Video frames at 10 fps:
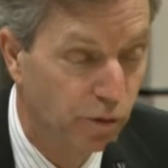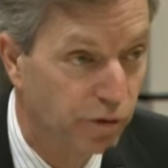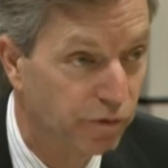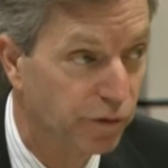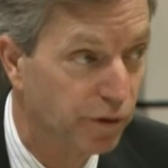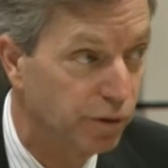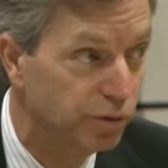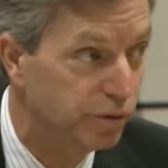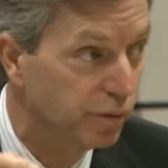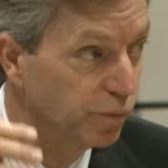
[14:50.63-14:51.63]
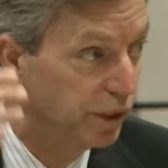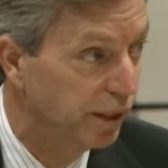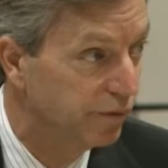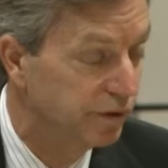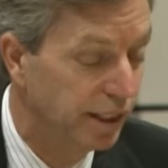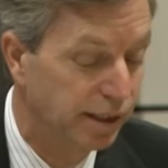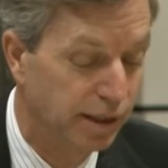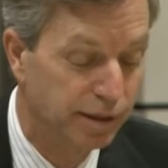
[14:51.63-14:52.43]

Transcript: or for those that we have set